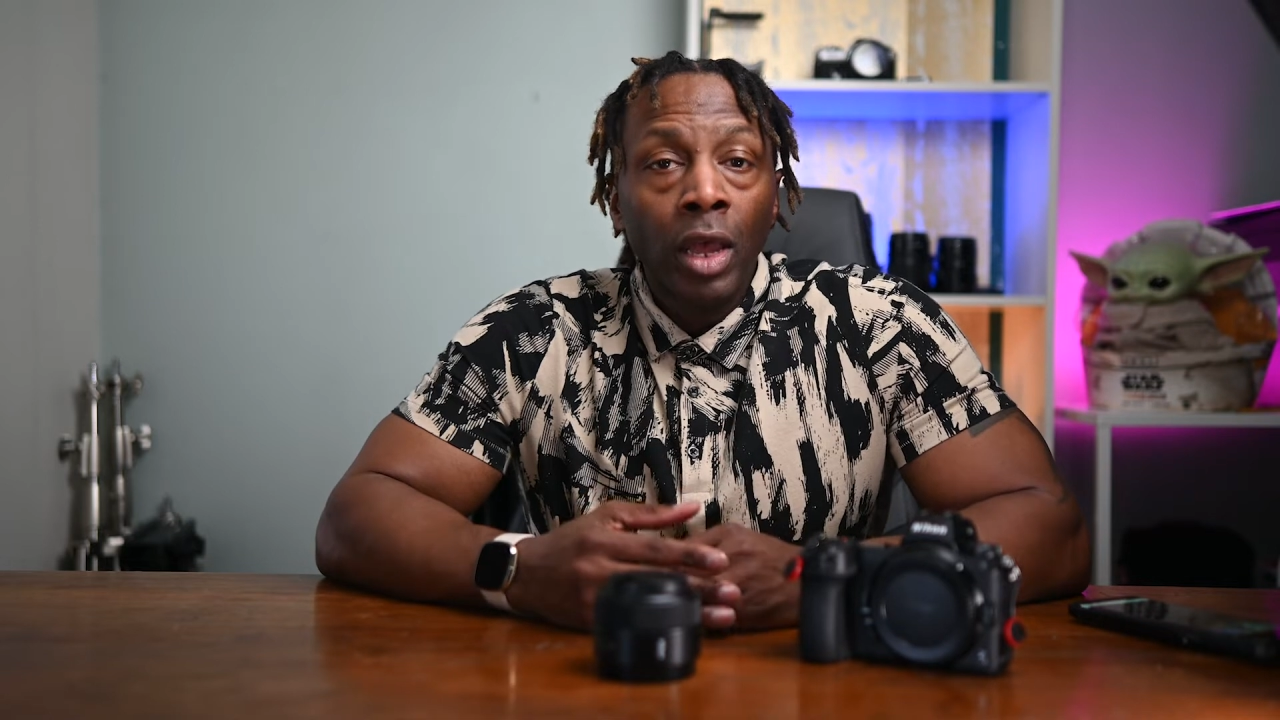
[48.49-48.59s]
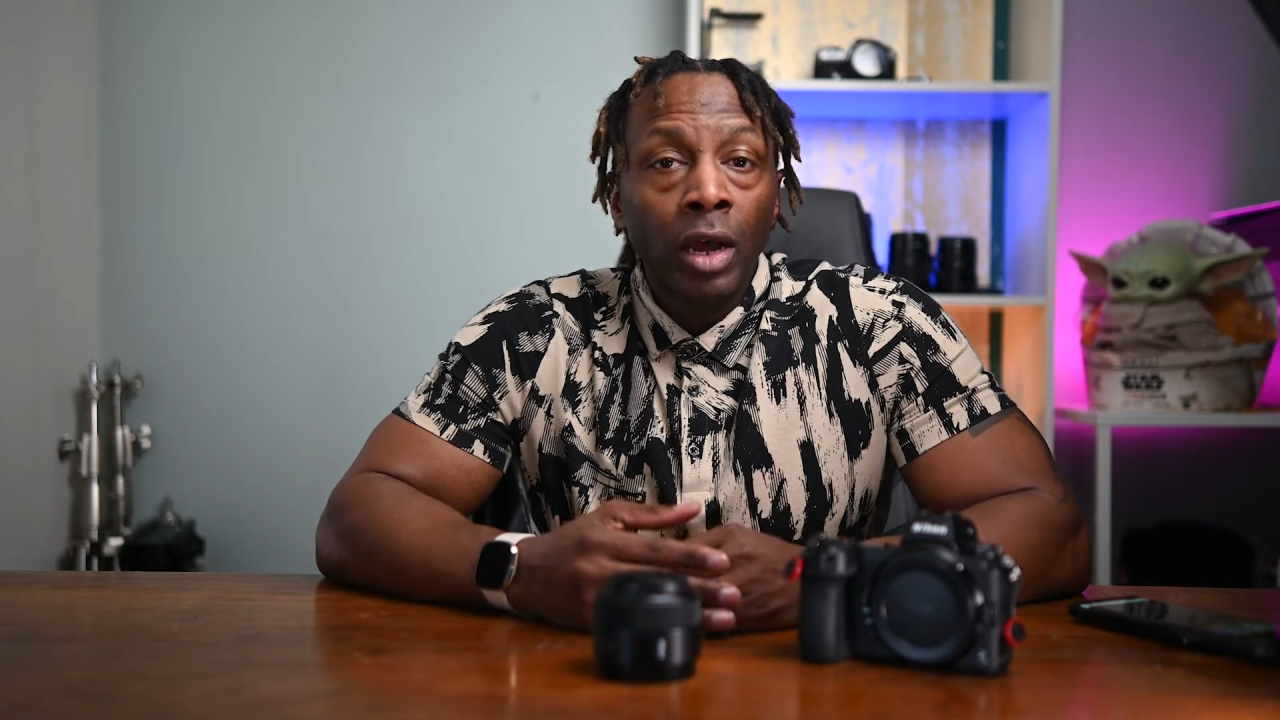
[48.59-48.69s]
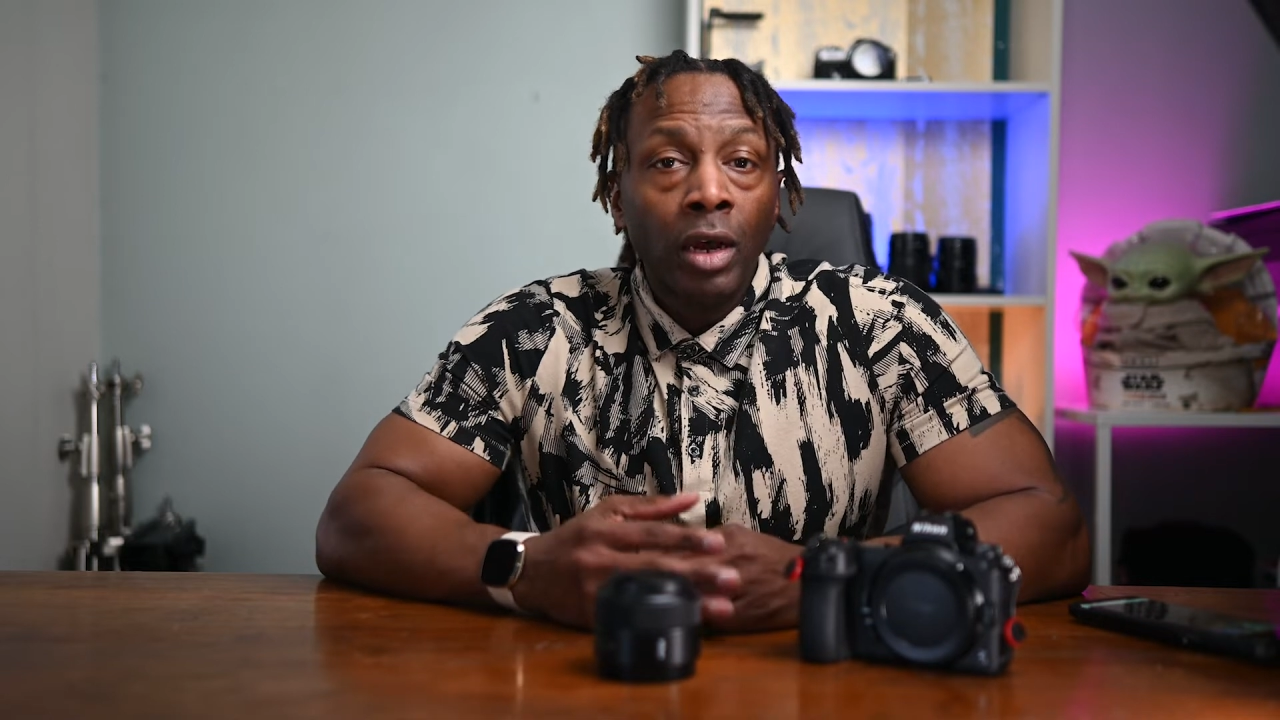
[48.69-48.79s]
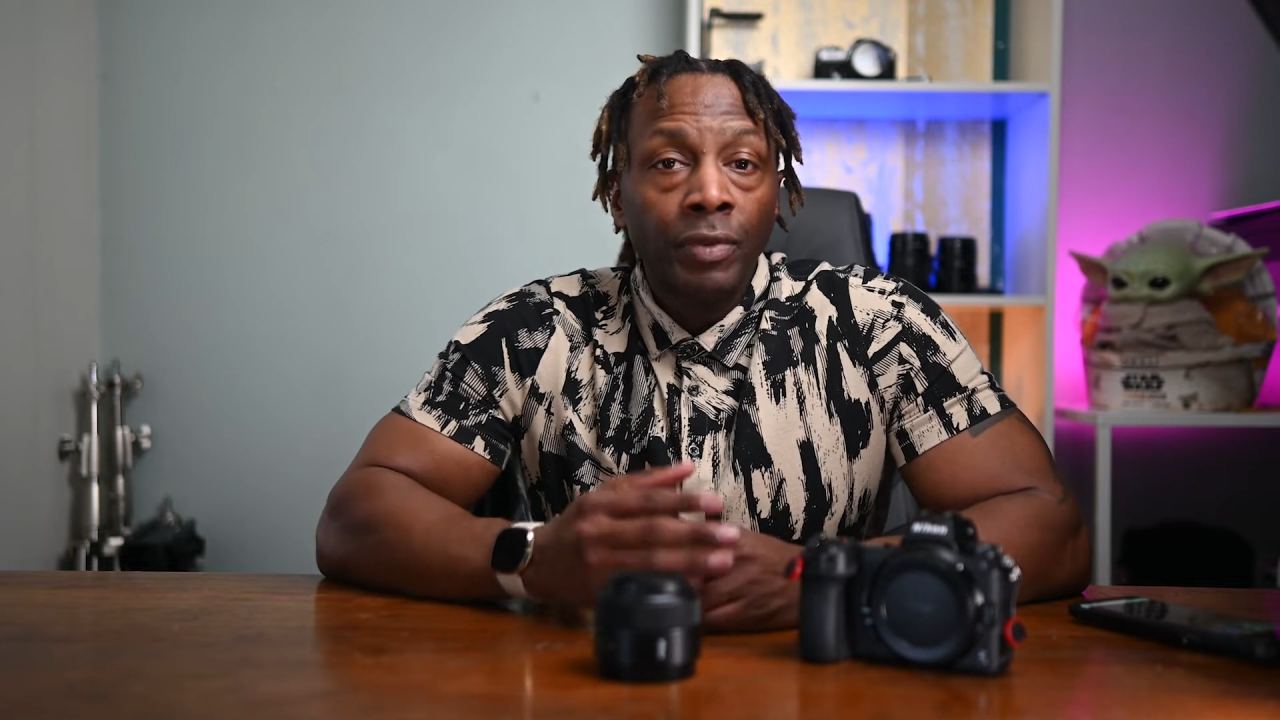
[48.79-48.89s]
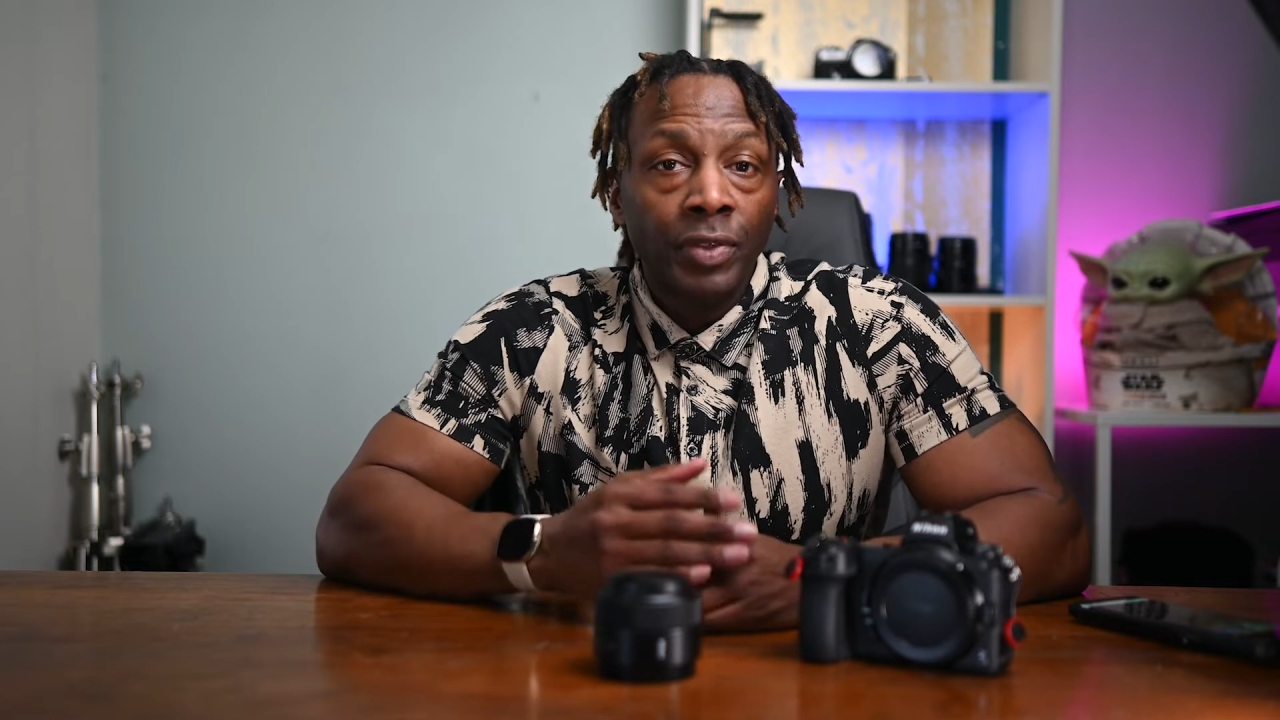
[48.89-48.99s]

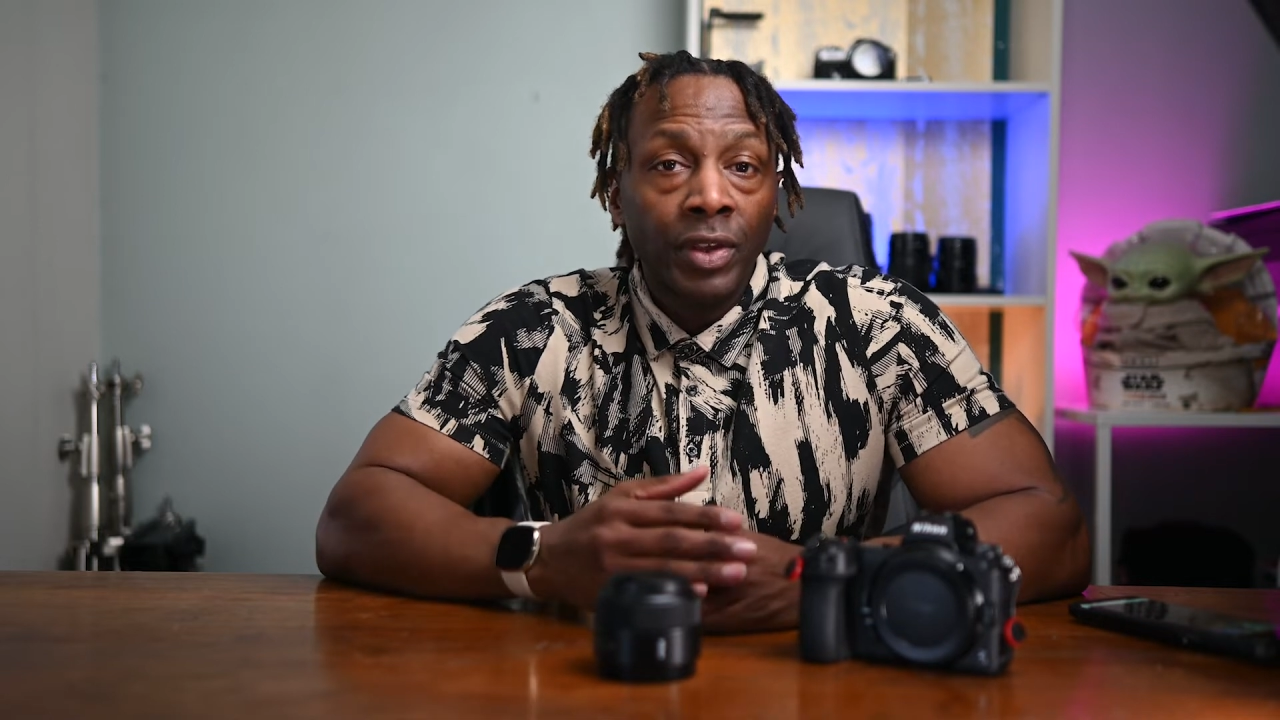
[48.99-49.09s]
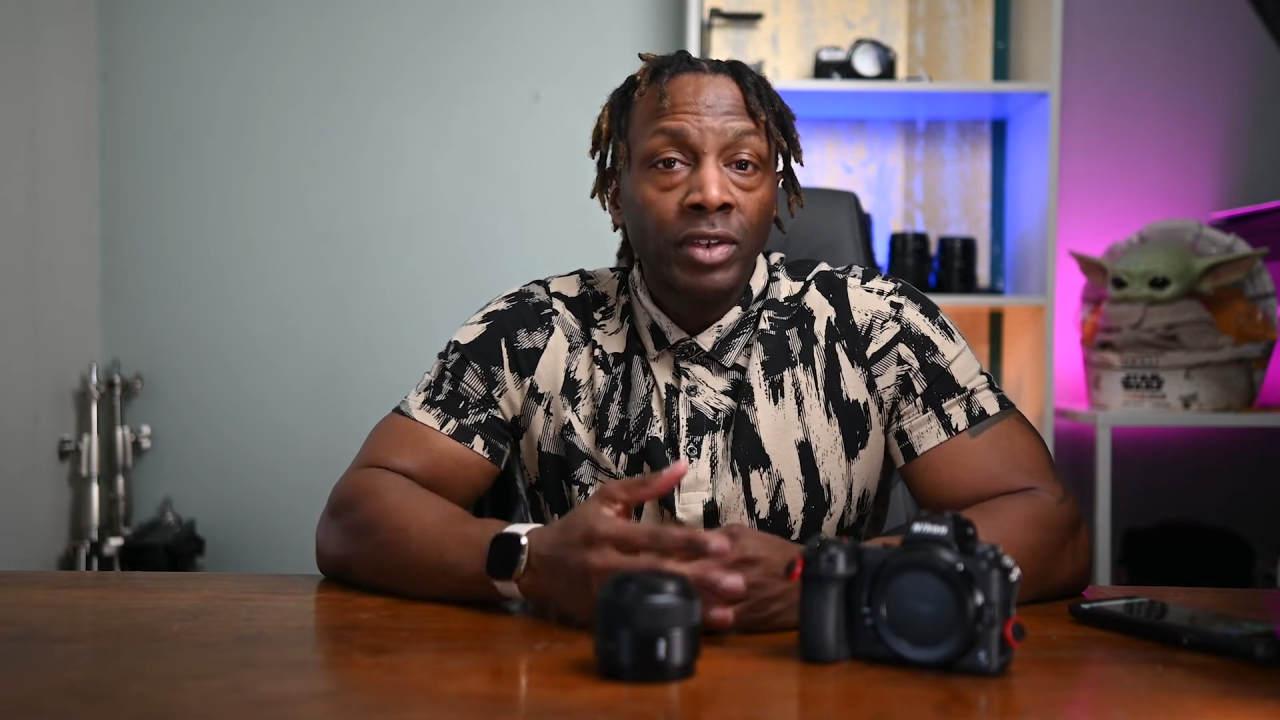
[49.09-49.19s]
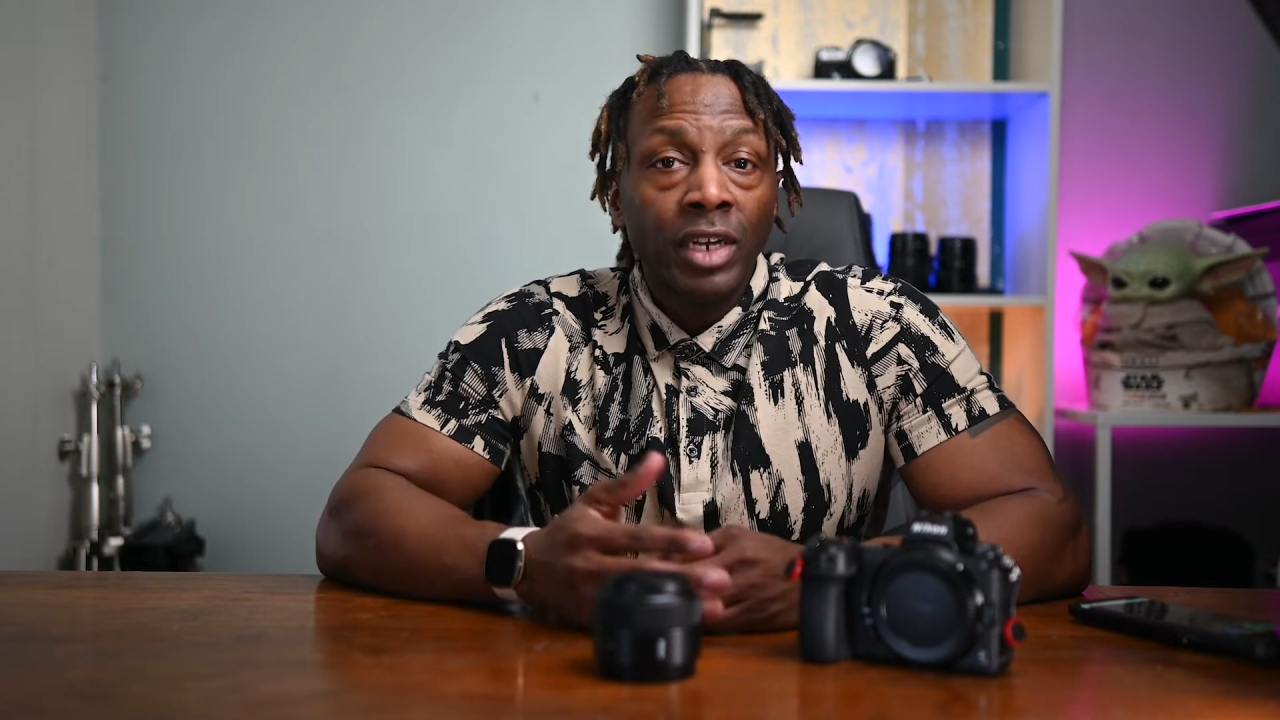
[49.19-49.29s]
the things that